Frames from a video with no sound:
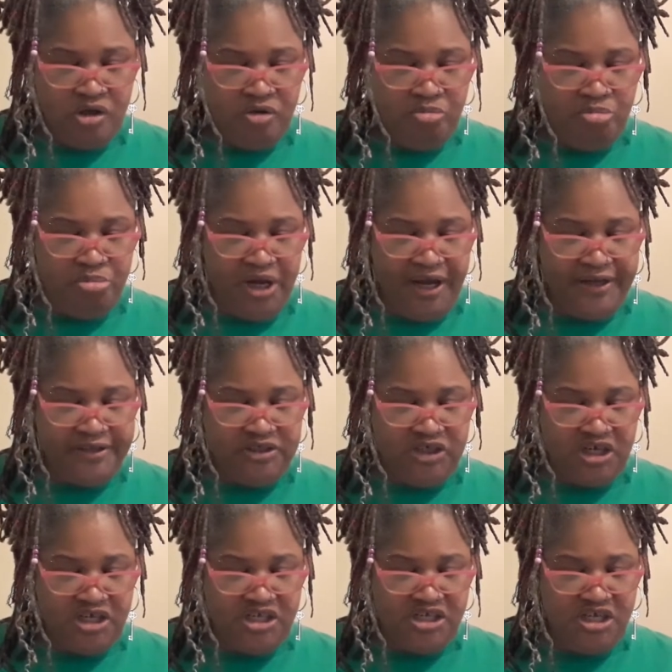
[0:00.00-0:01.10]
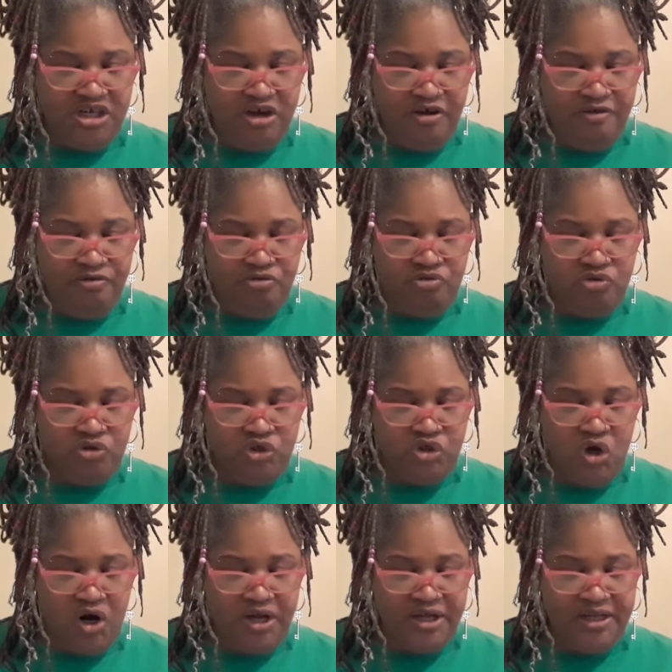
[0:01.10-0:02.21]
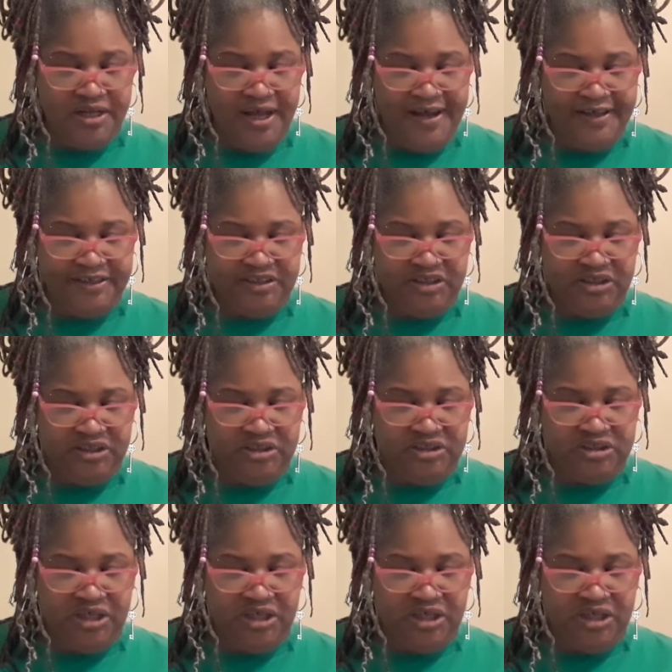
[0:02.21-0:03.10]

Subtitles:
black tuxedo, dark glasses,